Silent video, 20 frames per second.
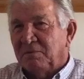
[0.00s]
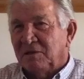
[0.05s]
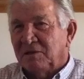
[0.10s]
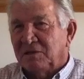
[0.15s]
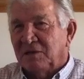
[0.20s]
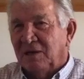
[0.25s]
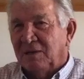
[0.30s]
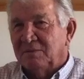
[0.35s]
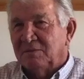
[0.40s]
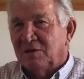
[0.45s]
of
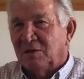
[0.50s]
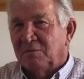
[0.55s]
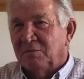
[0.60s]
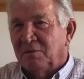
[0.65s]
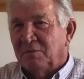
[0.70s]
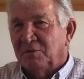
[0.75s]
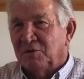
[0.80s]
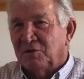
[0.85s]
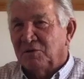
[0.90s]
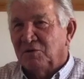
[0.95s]
times. I
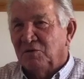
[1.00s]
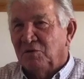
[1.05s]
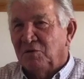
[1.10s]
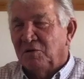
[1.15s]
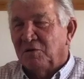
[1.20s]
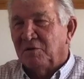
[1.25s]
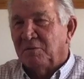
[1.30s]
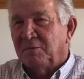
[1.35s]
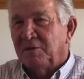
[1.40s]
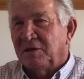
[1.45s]
remember going
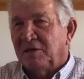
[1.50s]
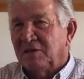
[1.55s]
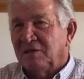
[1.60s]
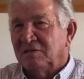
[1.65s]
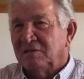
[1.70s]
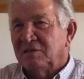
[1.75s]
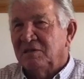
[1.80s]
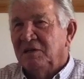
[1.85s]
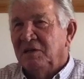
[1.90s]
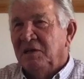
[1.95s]
with him
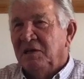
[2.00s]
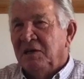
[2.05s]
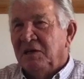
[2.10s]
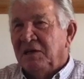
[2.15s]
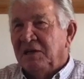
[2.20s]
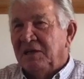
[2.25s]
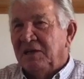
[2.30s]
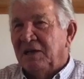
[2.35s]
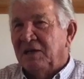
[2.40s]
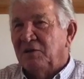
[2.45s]
because
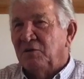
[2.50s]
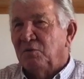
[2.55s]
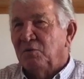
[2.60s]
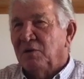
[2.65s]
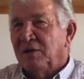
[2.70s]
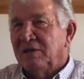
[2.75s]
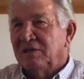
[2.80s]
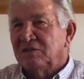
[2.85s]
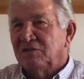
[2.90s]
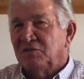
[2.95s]
he had to
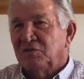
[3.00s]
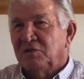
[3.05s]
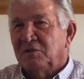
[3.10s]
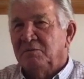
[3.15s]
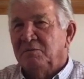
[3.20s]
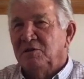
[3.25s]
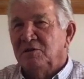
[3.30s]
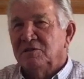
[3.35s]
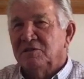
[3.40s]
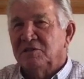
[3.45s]
arrange for the
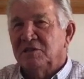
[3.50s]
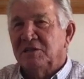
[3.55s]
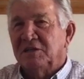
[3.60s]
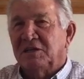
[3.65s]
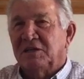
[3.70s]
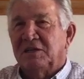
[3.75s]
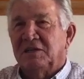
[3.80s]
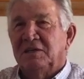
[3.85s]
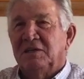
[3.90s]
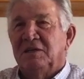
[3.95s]

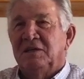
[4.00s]
music,